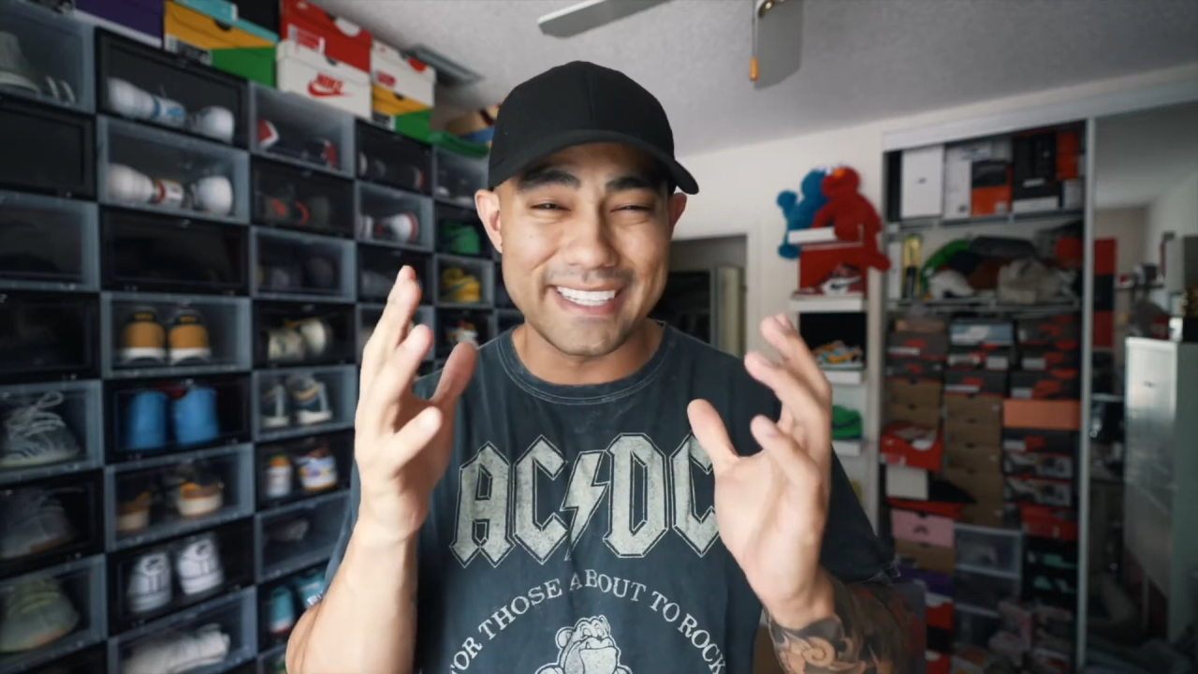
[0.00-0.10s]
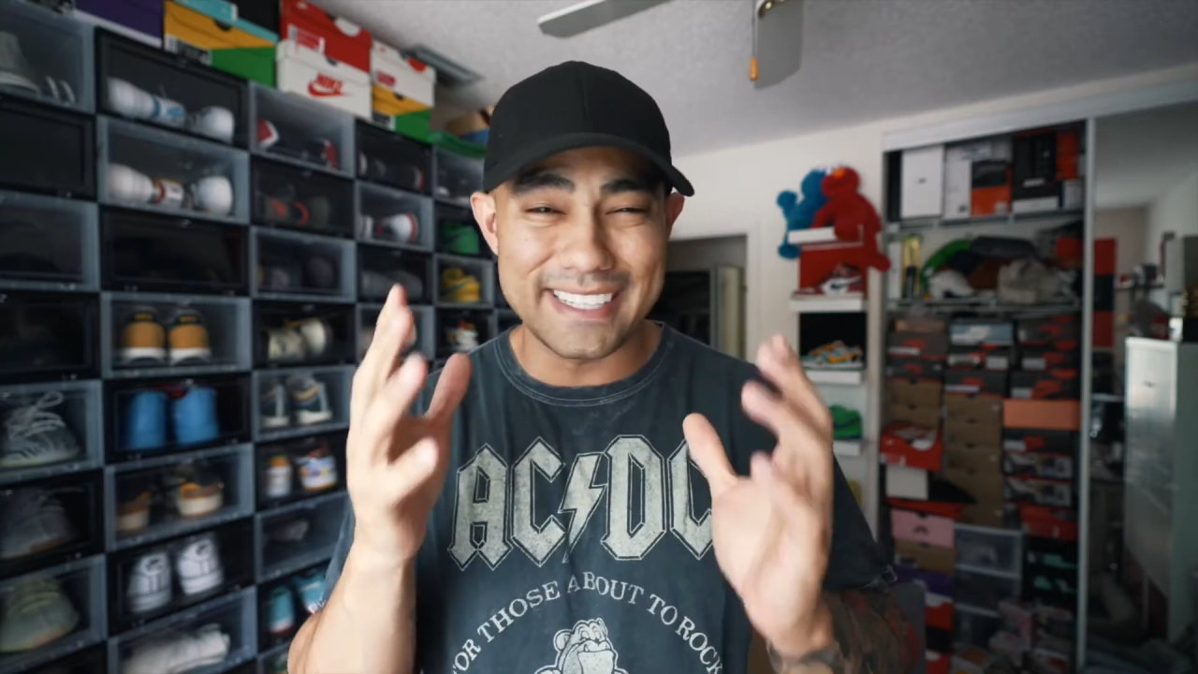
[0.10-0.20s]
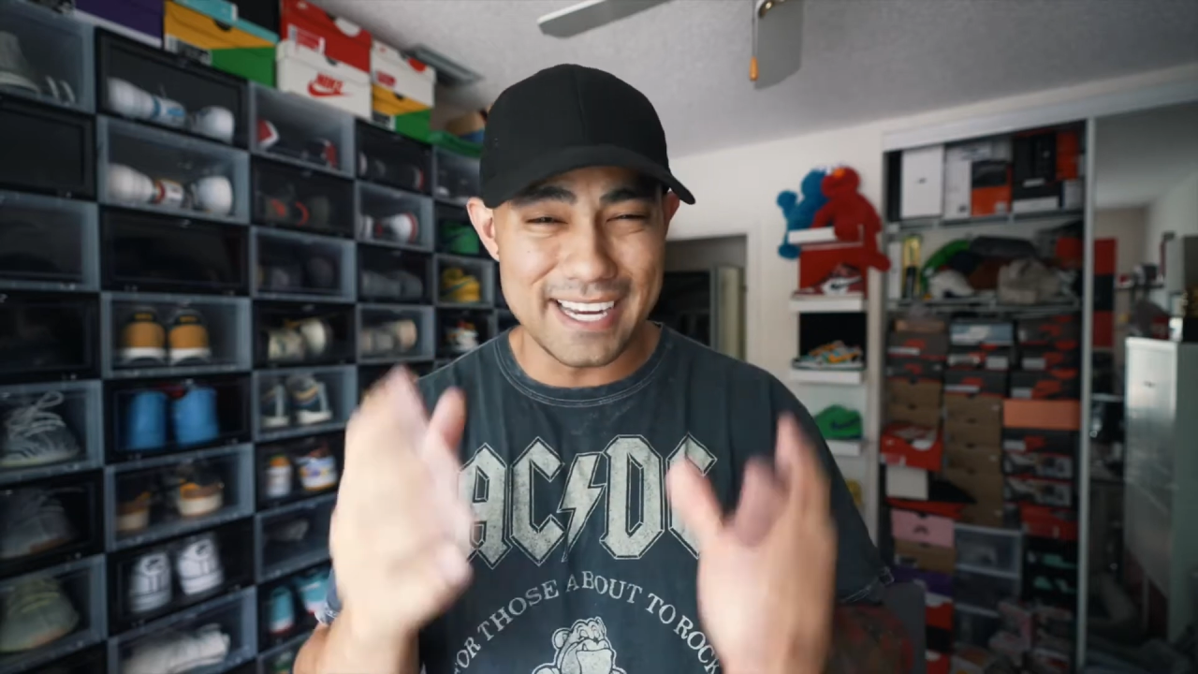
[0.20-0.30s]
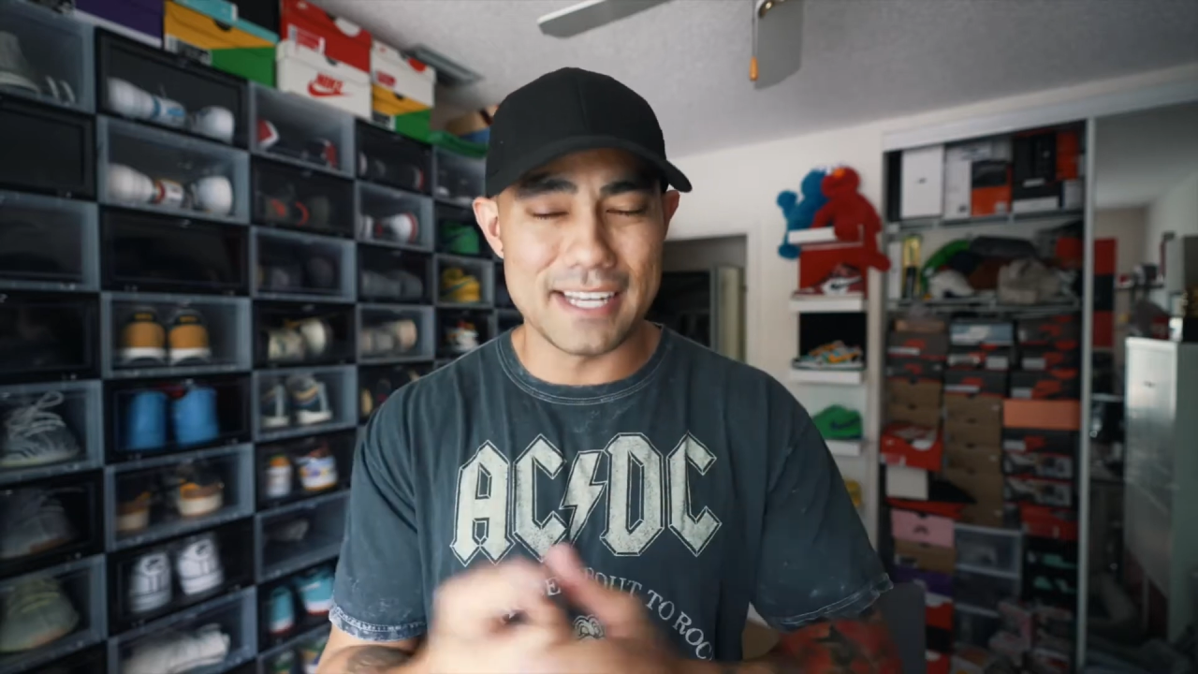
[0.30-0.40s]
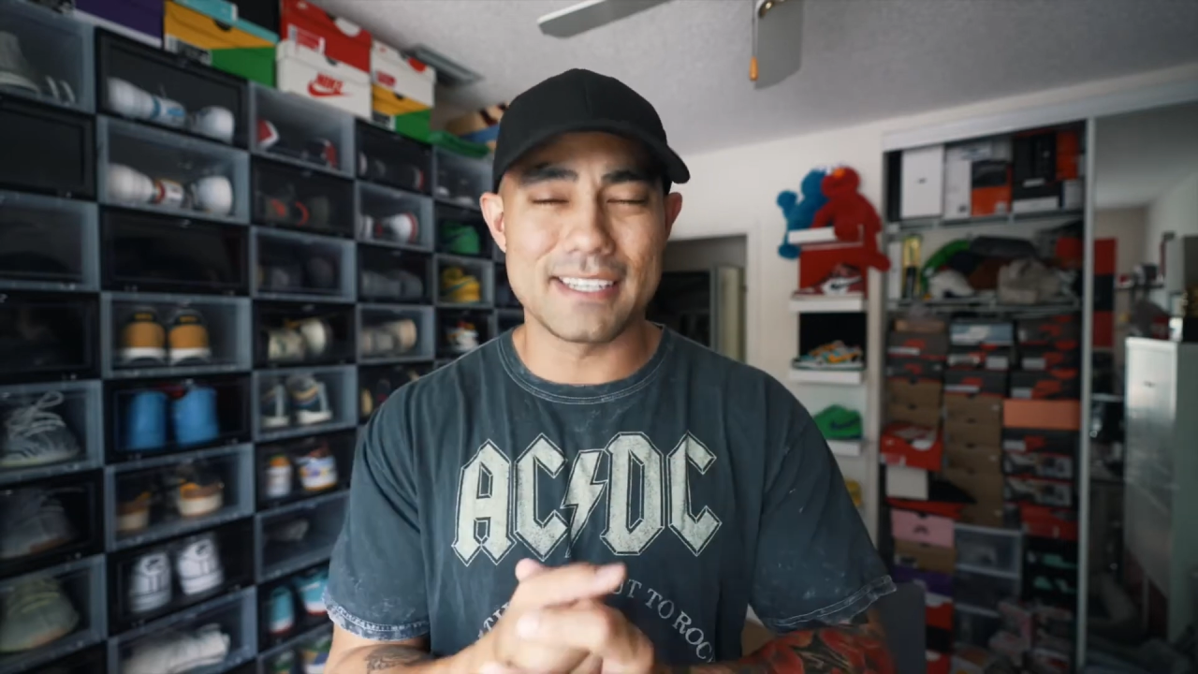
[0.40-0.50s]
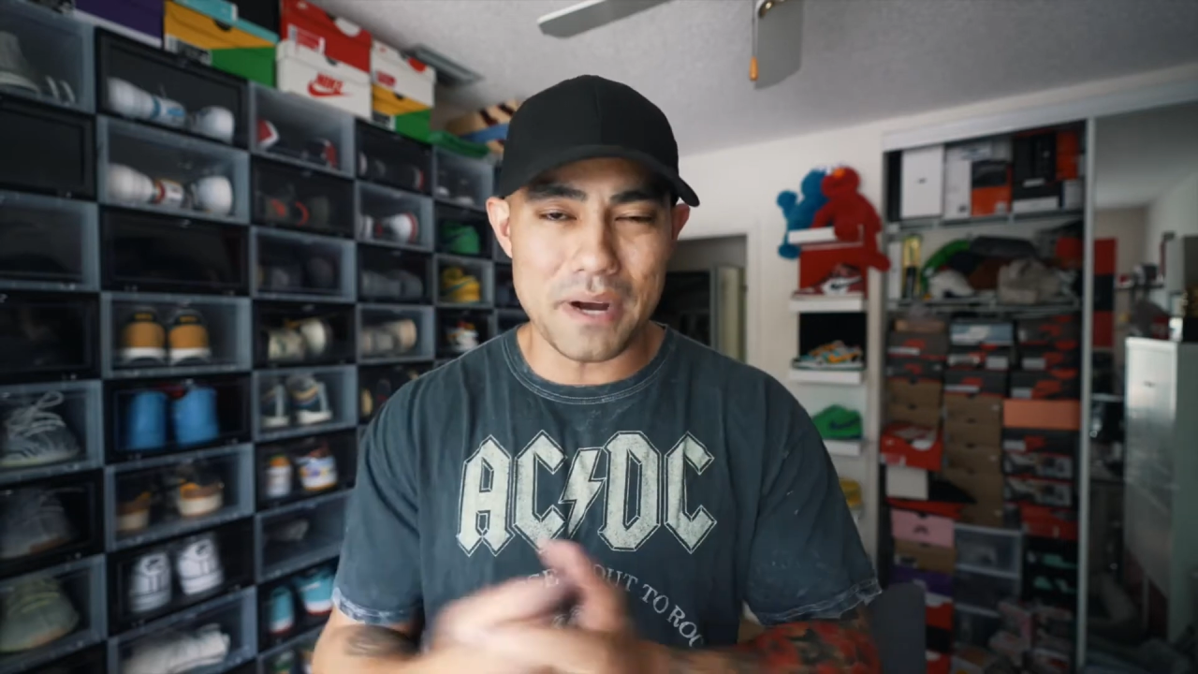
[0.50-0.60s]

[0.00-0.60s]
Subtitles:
it does.